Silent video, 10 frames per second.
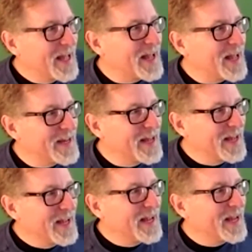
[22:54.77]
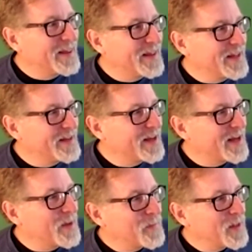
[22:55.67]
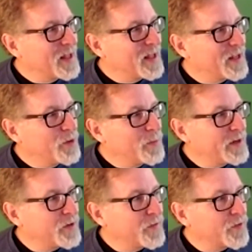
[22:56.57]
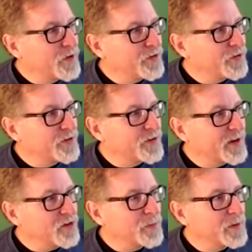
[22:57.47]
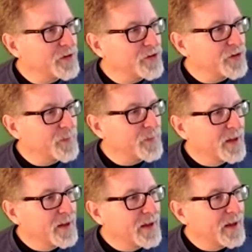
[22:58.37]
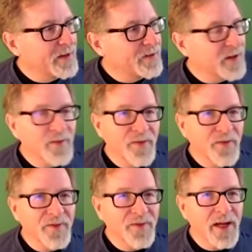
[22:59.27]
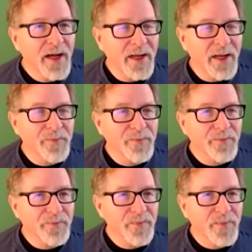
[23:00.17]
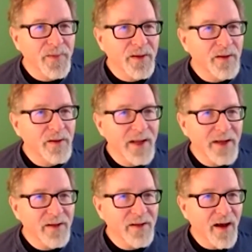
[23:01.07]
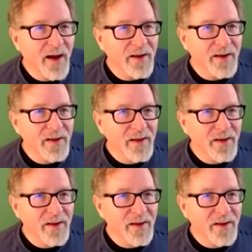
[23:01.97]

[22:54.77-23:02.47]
and then you make your first sales pitch at 7:59, not 8 o'clock,